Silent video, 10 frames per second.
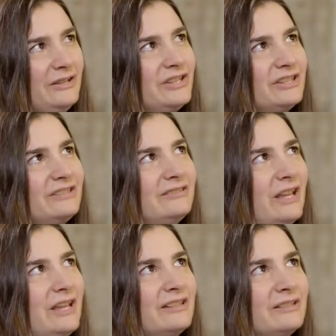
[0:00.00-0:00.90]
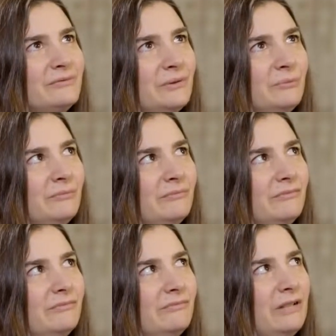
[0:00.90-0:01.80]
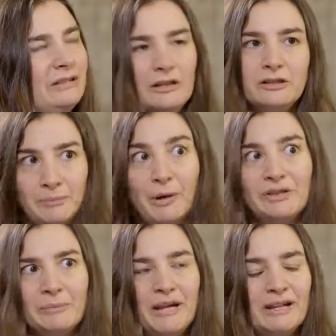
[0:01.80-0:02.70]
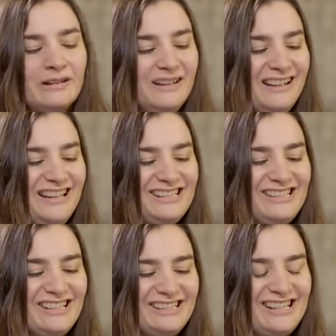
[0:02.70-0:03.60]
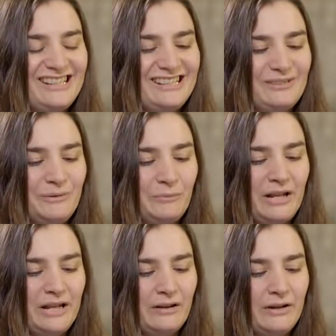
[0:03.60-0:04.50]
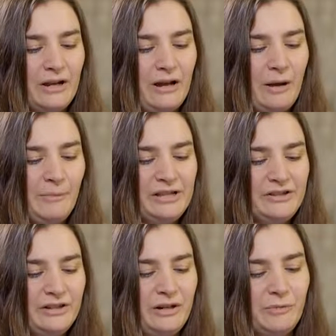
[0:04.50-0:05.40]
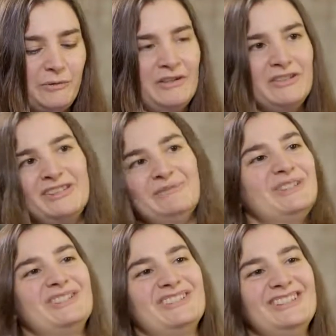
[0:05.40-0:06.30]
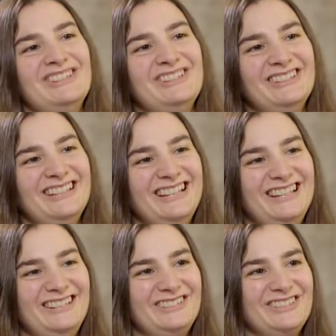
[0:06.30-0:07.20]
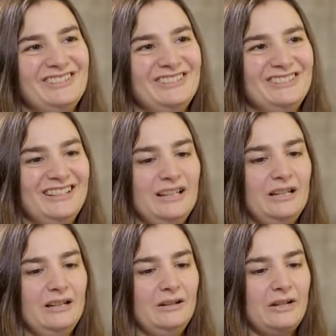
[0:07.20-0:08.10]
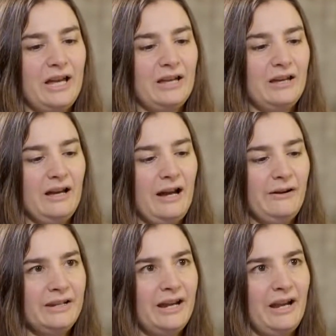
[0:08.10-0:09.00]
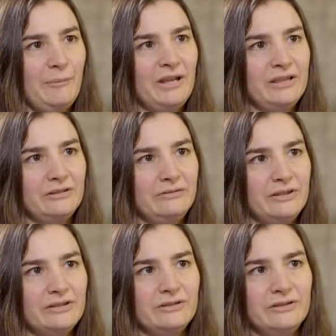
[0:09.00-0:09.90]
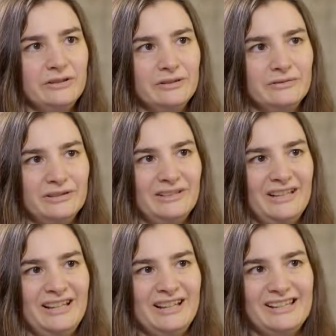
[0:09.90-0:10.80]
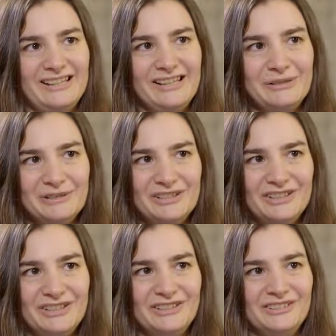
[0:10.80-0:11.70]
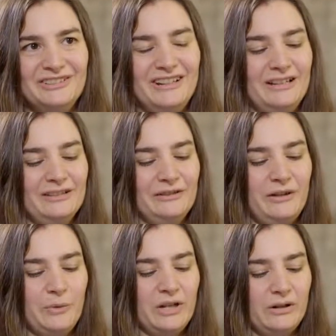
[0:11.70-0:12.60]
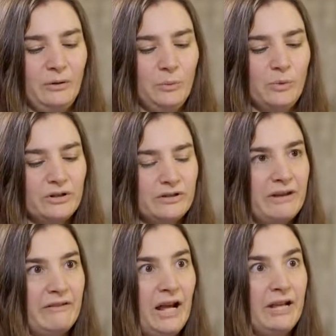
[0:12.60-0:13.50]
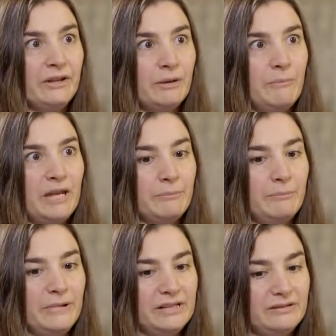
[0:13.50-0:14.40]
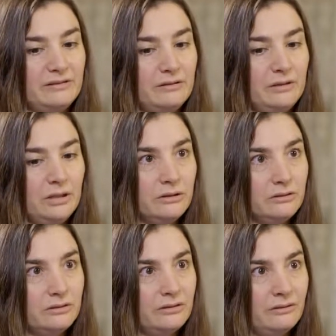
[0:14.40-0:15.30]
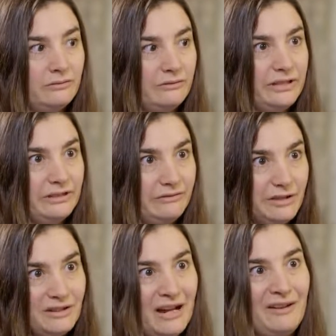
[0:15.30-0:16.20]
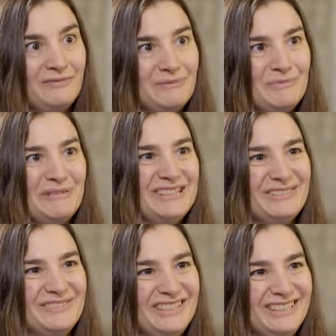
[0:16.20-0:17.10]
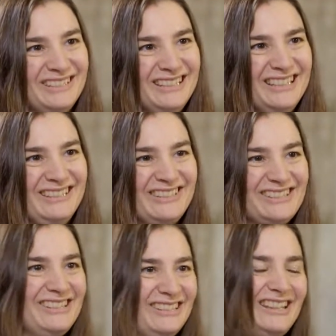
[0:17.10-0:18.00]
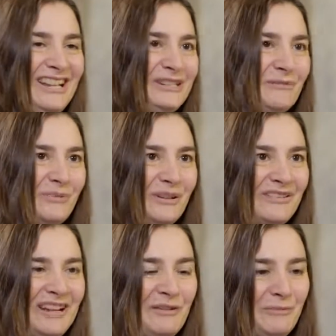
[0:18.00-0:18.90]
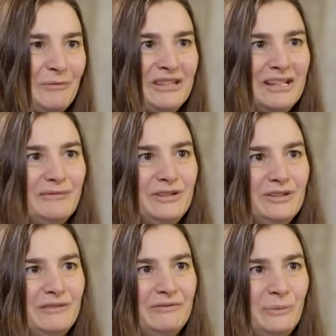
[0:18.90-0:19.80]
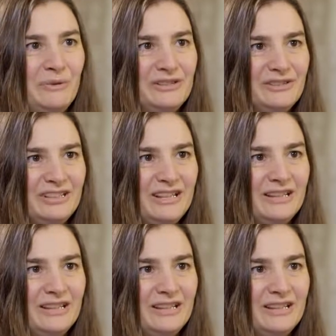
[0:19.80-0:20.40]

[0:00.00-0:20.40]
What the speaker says: it just takes us from, as browser maker, it just takes us from like, okay, I'm an engineer and providing you this feature to you, to, okay, how can I make this feature useful and accessible to you, and so that we can all work together and you can make best use of this feature I have implemented for you. Because there is no point, right, in implementing a feature if no one's using